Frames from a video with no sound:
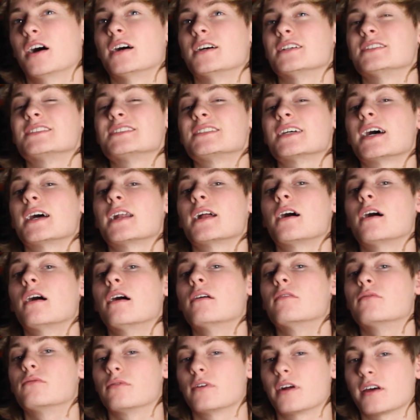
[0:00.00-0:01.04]
set
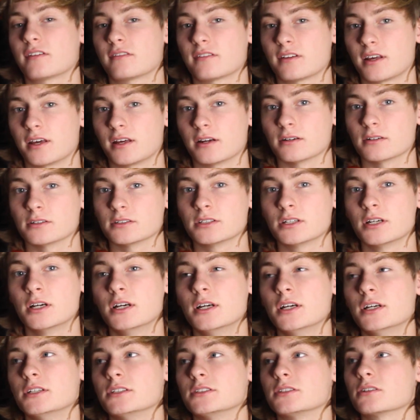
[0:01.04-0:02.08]
of resonators.
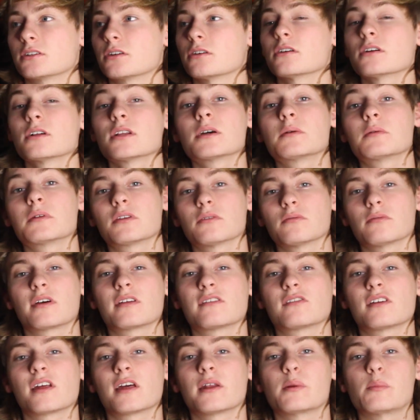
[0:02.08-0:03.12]
So currently with the
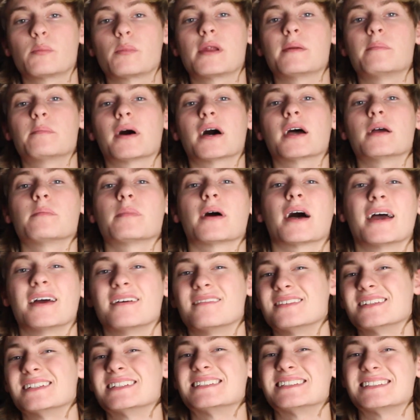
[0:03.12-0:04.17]
resonated mid-pipe, I
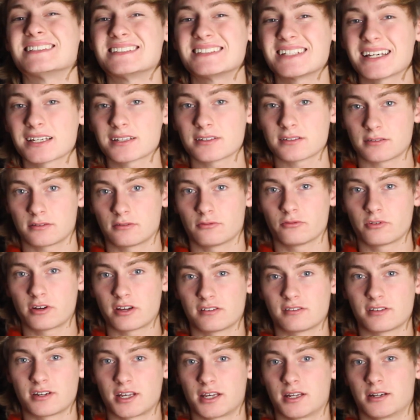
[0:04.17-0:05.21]
have 6
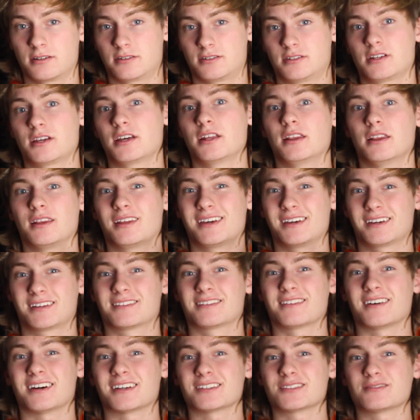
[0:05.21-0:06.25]
resonators in the
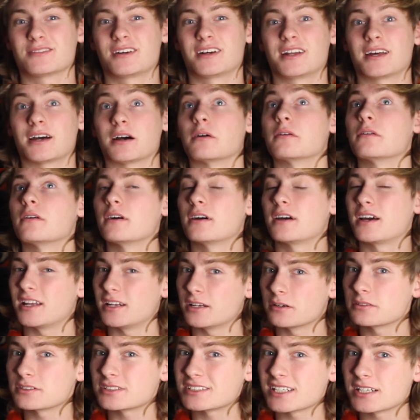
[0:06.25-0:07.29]
exhaust right now. I
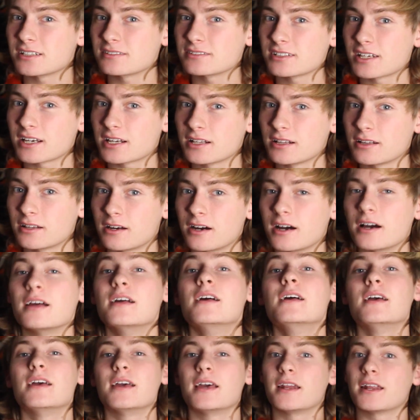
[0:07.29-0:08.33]
know it sounds like a lot,
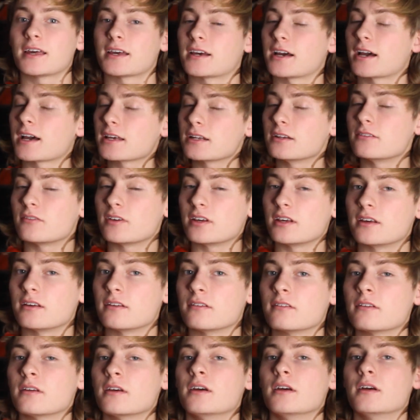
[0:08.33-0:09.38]
and it kind of
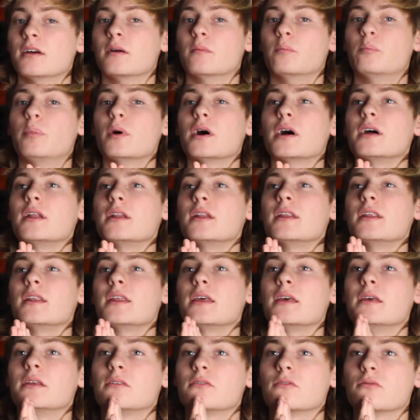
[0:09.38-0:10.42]
is, but
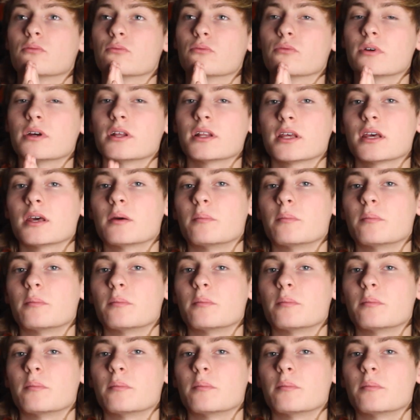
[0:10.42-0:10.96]
it's really